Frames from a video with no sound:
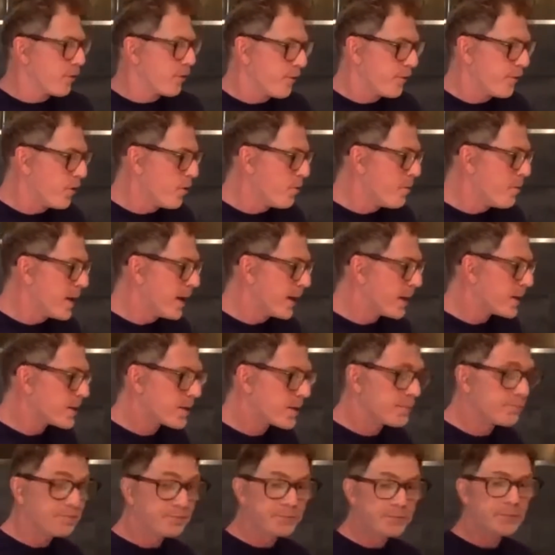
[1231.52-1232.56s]
for a few
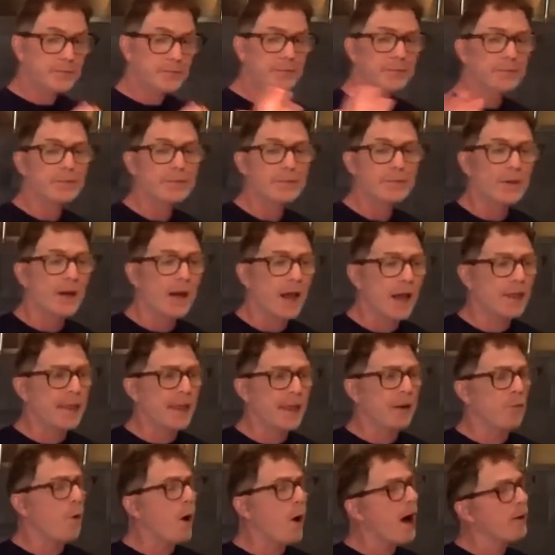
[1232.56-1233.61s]
minutes, and
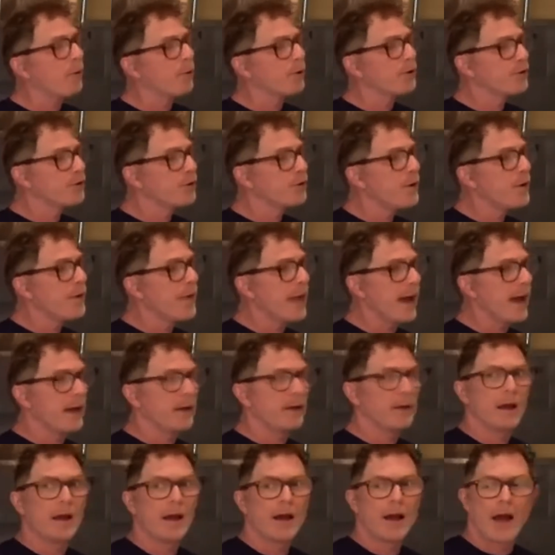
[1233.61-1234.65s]
then while we're doing
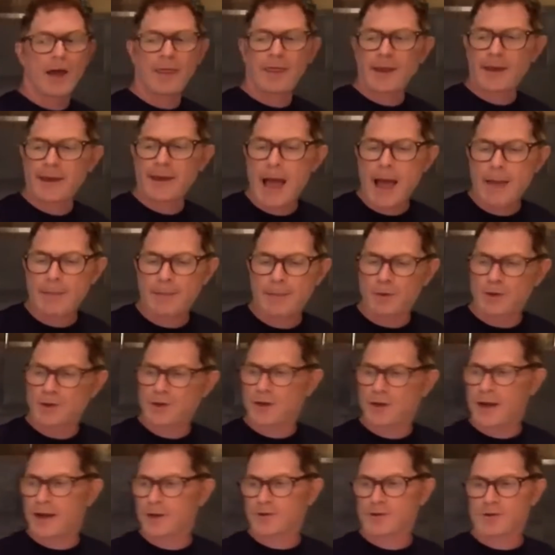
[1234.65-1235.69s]
that, I think Kathy, we
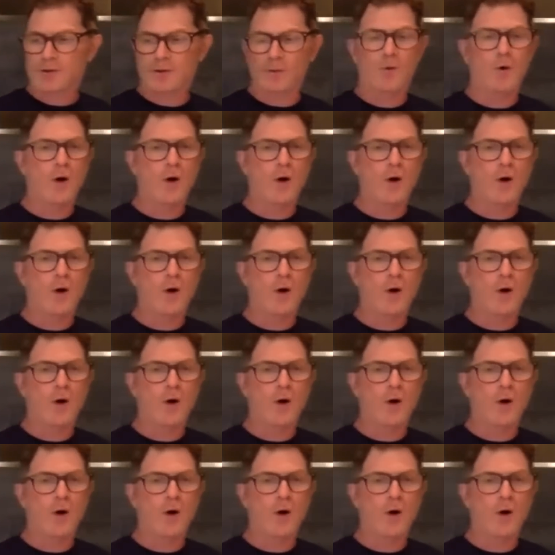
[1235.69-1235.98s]
should answer some